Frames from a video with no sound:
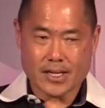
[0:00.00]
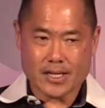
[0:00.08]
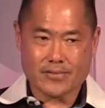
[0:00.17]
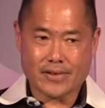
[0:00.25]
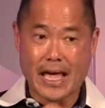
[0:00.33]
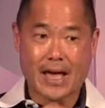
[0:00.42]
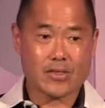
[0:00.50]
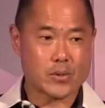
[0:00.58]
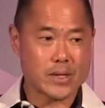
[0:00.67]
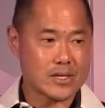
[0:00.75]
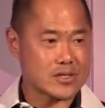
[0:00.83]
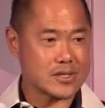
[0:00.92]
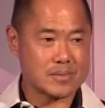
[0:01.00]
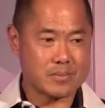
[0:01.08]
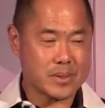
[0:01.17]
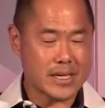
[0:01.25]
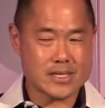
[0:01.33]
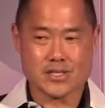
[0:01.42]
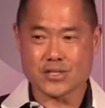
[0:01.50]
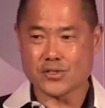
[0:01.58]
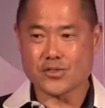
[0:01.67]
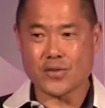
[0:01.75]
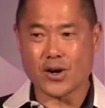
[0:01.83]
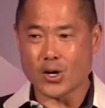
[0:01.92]
kind of gatherings in places
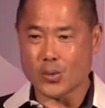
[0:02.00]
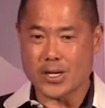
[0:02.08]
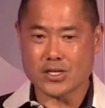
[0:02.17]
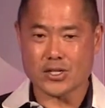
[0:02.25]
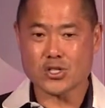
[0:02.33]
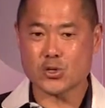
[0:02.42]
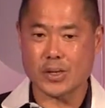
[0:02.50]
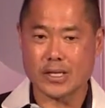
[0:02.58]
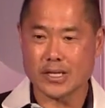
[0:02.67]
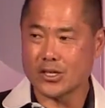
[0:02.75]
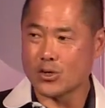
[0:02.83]
as far away as Australia,